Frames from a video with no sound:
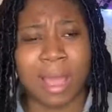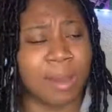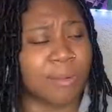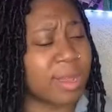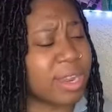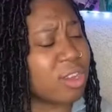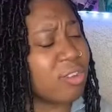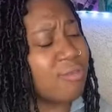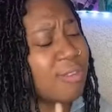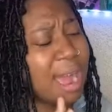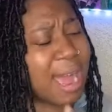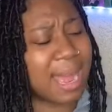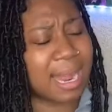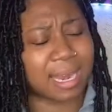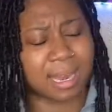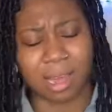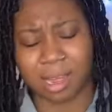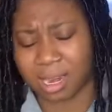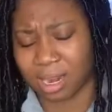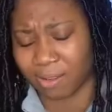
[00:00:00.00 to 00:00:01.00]
When you write it
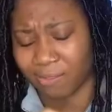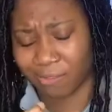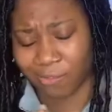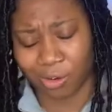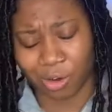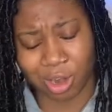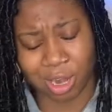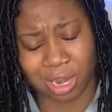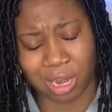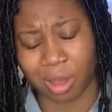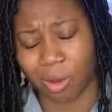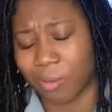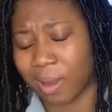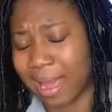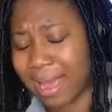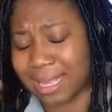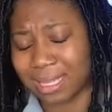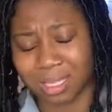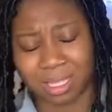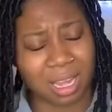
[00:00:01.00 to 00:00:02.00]
down and throw it away,
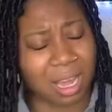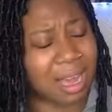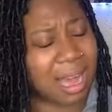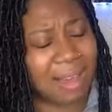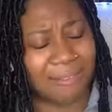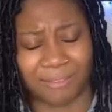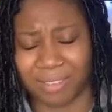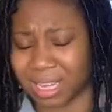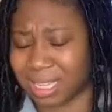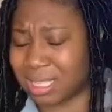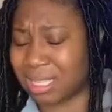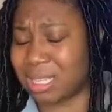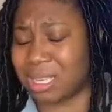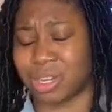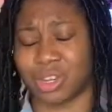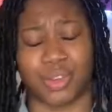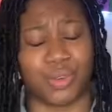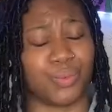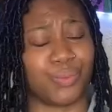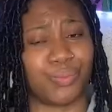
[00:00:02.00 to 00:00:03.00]
it's not affecting
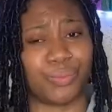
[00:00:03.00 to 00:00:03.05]
you.